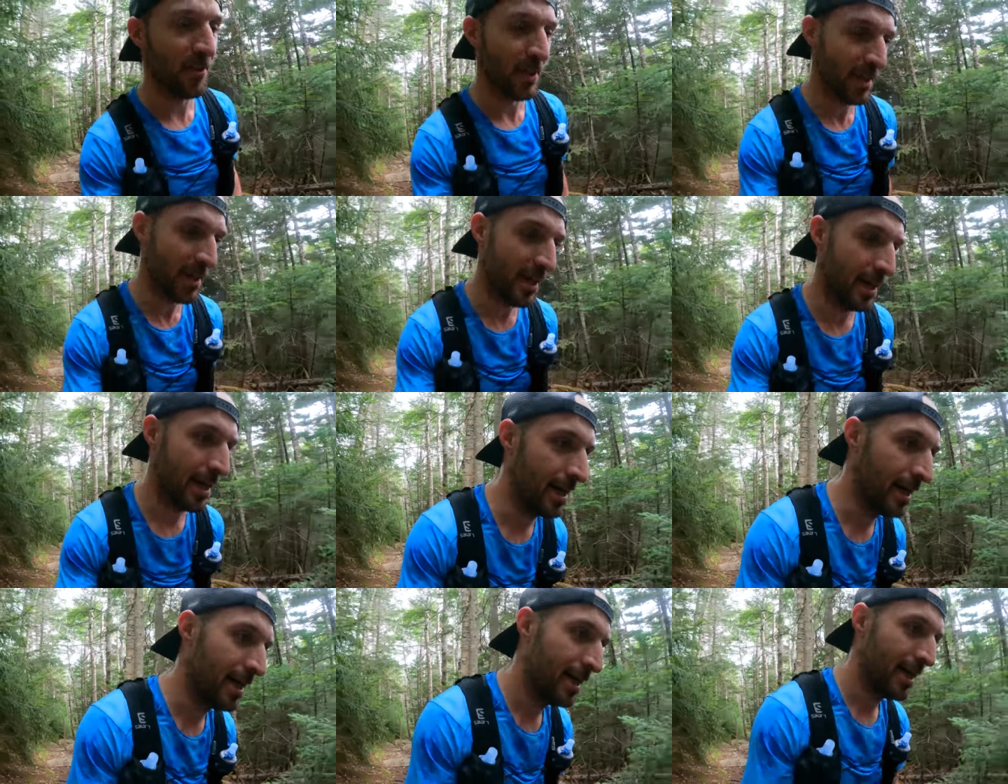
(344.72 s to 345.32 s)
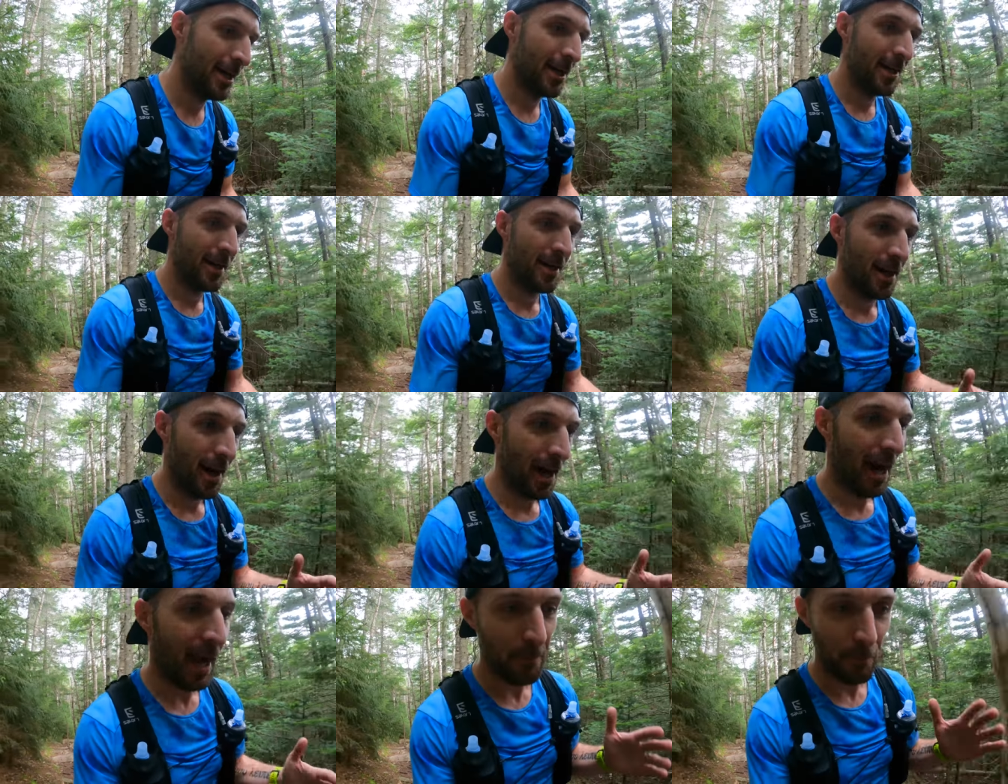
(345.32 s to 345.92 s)
it.
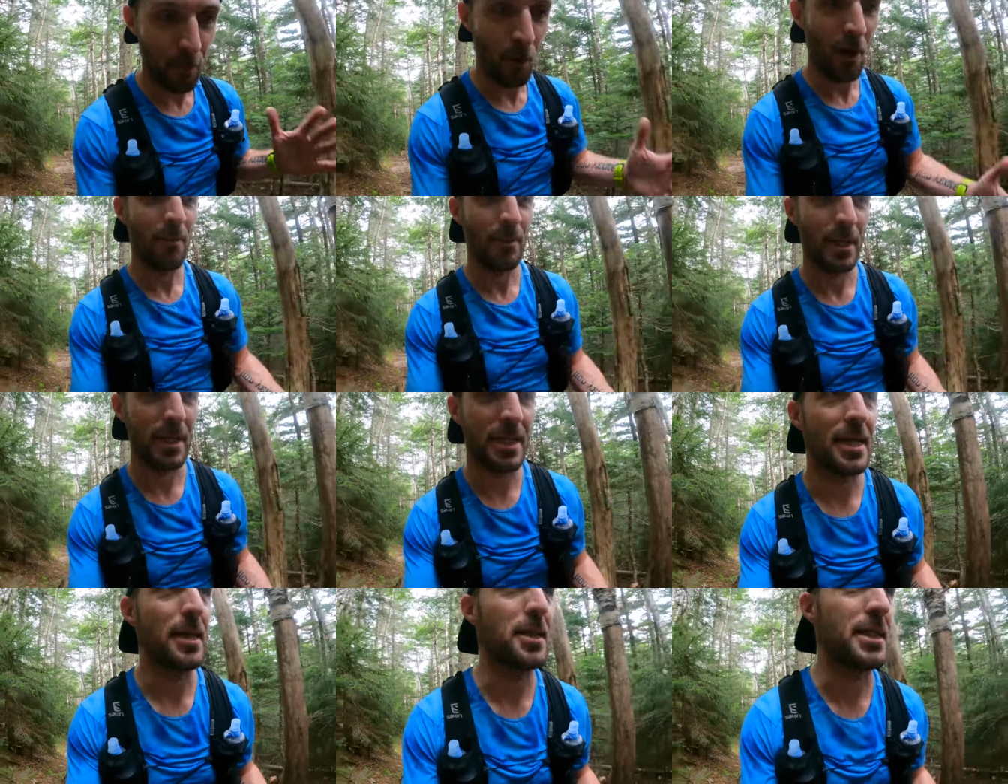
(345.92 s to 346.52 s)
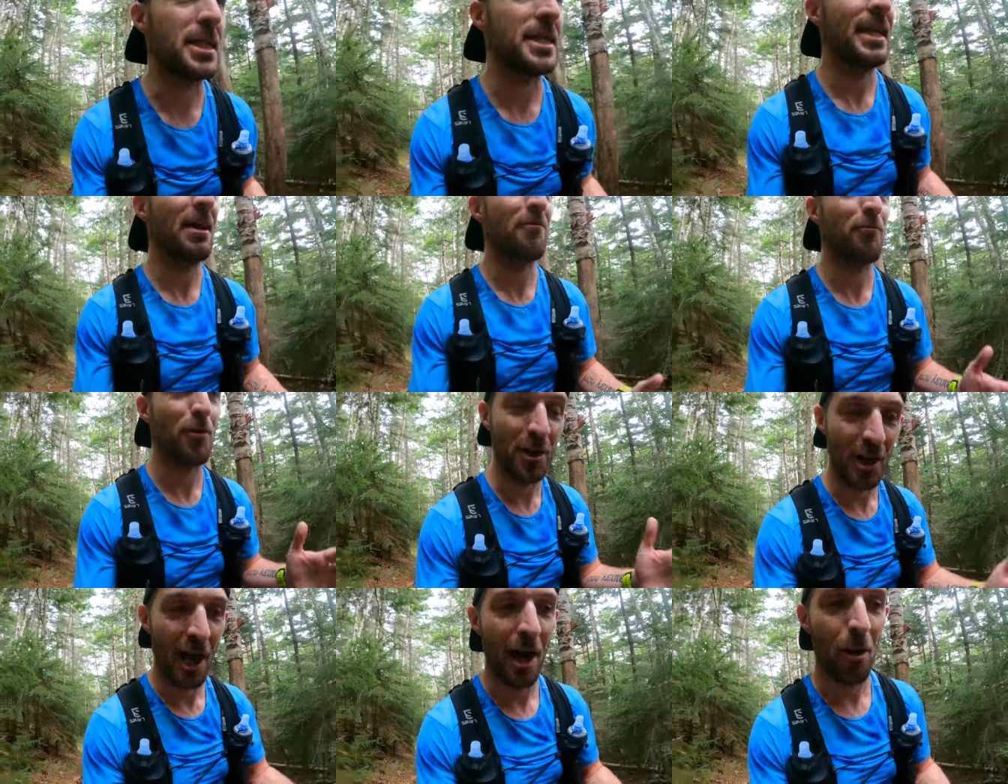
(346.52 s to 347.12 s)
I promise it's
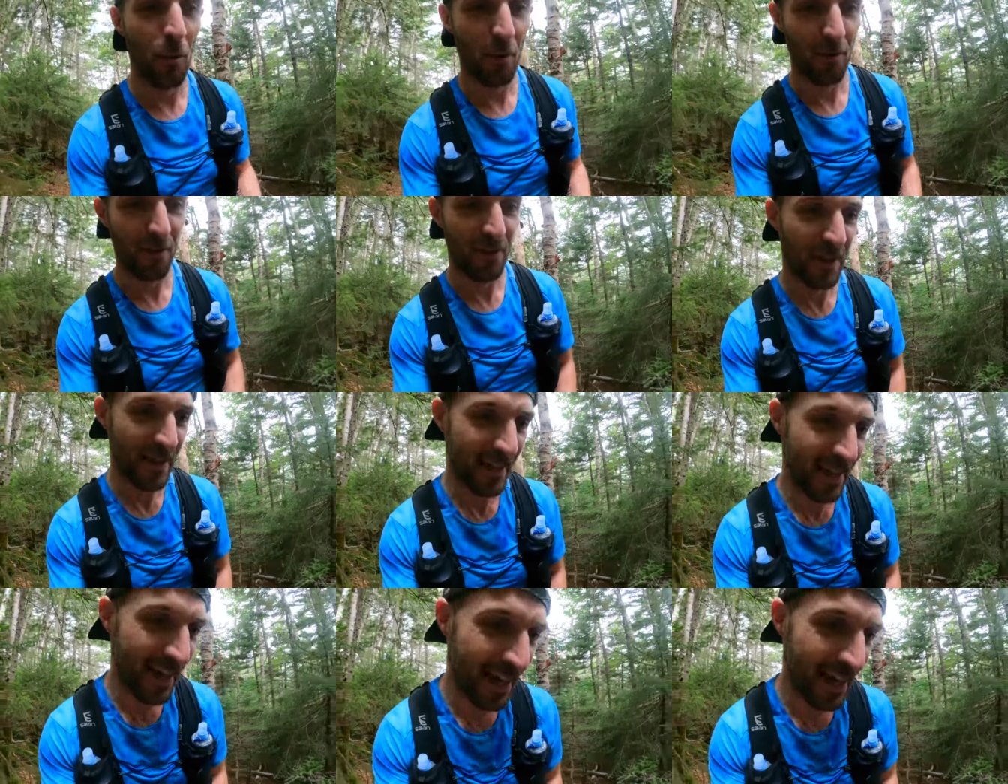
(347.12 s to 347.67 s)
never not worth it.